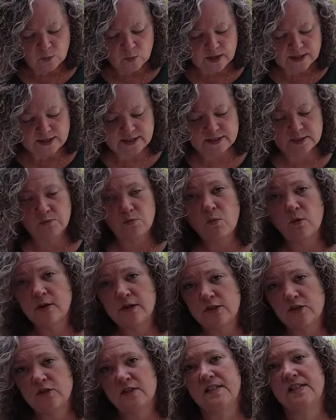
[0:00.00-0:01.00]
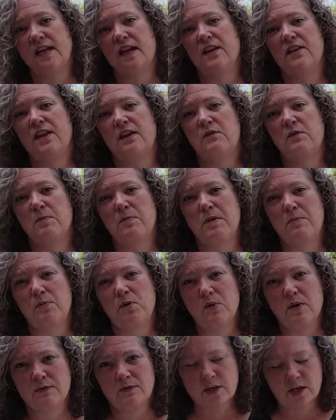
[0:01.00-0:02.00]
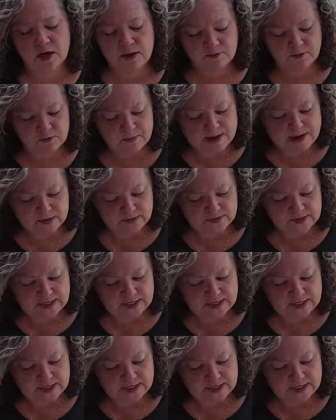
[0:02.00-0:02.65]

what is more interesting, I think, for people who have to come from out